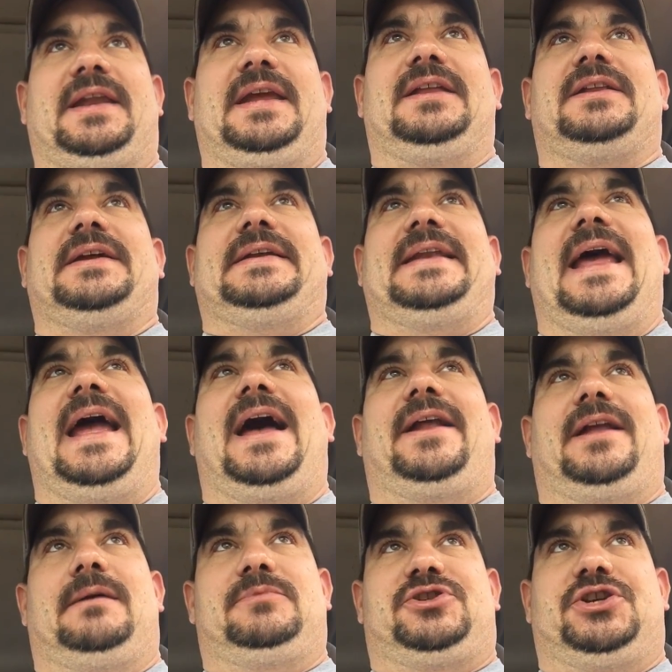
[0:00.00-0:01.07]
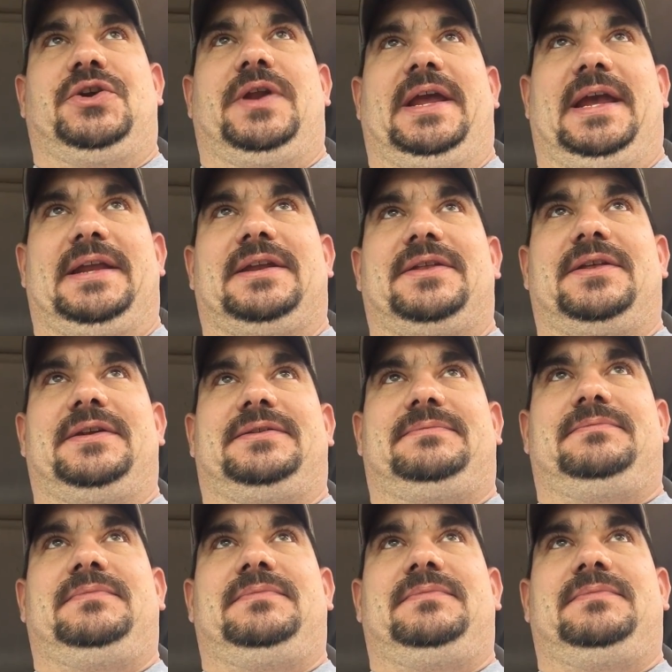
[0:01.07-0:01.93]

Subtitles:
kneeling down, I'm shooting into the